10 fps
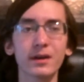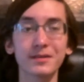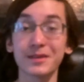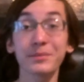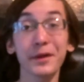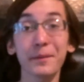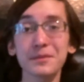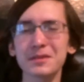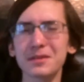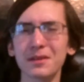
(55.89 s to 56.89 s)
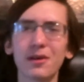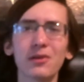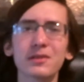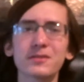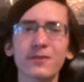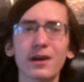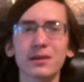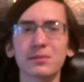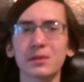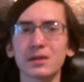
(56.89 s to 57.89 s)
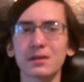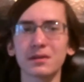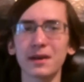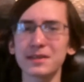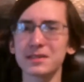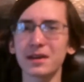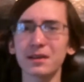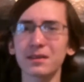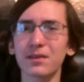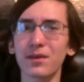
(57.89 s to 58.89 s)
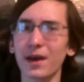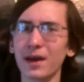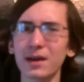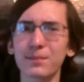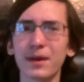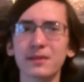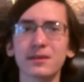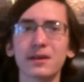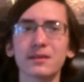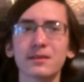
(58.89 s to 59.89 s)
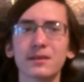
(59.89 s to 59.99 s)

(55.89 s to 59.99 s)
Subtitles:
Sometimes, all is fine, but last night, I had a bad night.